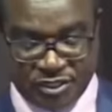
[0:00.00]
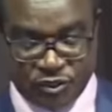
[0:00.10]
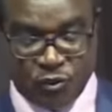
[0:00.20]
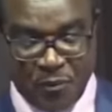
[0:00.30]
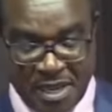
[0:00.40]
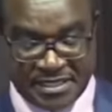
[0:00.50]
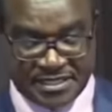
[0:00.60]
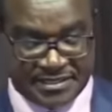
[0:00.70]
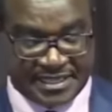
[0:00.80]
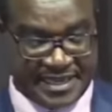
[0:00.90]
to meet
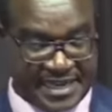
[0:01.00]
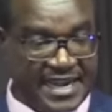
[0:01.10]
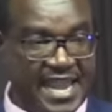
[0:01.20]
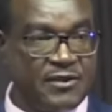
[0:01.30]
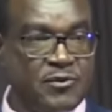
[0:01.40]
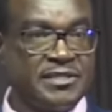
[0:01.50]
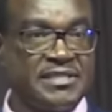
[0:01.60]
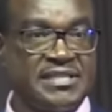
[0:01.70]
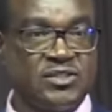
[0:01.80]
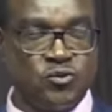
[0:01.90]
the deadline, which
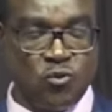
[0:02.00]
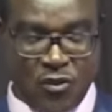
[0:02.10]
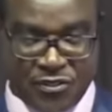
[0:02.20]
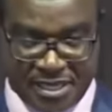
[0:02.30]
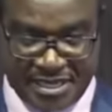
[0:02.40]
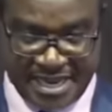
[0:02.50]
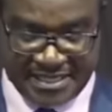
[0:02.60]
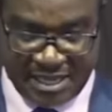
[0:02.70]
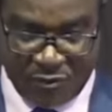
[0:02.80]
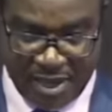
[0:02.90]
is in 2 or 3
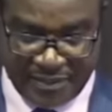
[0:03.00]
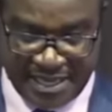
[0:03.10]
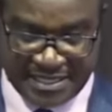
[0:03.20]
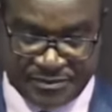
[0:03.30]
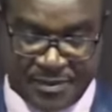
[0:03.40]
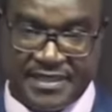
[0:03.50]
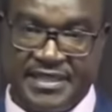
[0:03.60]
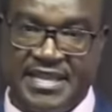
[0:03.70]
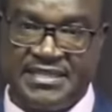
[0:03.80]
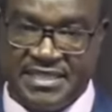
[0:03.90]
days away. That is by the
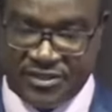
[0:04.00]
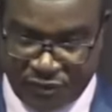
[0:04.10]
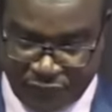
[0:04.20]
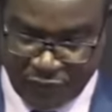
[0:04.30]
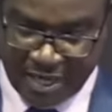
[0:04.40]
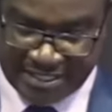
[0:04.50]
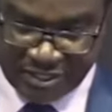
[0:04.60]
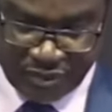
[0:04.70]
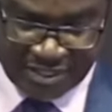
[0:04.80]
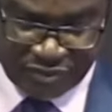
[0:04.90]
19th of August
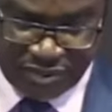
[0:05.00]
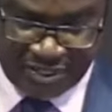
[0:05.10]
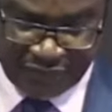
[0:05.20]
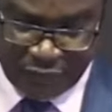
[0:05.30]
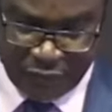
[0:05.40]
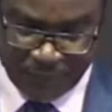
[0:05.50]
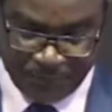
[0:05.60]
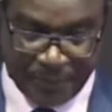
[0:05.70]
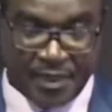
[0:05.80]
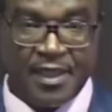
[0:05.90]
2024.
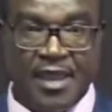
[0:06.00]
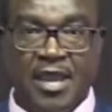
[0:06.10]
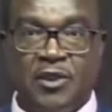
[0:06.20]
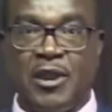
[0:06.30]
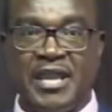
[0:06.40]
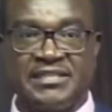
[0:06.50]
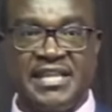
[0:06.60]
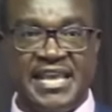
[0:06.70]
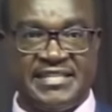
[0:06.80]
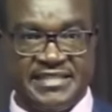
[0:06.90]
Your
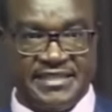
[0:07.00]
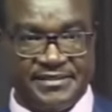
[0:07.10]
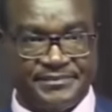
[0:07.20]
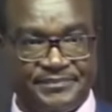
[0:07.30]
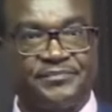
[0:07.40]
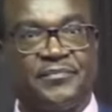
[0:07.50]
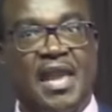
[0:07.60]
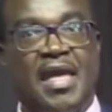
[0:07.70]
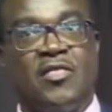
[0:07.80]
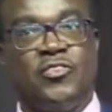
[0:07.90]
Excellency,
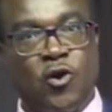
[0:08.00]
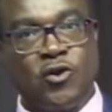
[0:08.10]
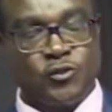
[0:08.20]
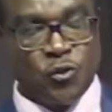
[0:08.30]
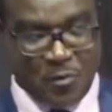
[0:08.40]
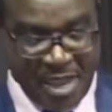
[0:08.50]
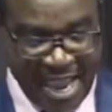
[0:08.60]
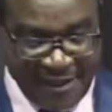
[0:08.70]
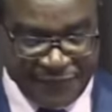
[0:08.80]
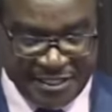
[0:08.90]
those who may
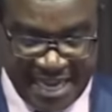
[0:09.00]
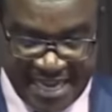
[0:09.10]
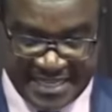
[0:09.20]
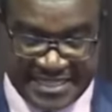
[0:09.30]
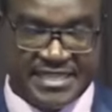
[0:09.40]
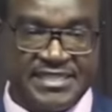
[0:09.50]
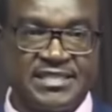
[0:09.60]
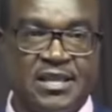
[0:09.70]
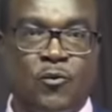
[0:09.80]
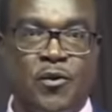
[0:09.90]
have
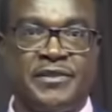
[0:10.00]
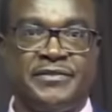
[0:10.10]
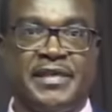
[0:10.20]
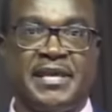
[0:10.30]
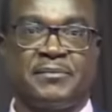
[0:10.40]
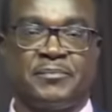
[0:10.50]
challenges with the